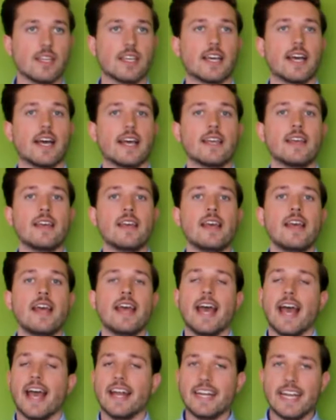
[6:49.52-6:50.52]
Okay?
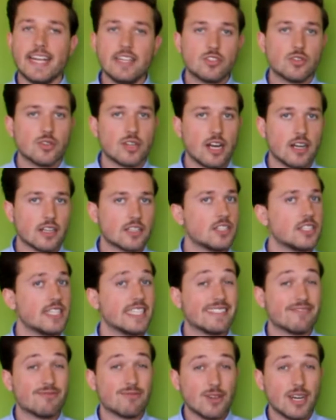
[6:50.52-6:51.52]
An introduction
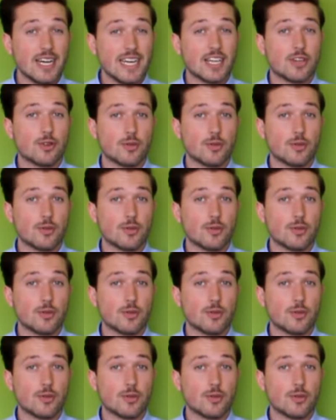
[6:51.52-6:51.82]
is really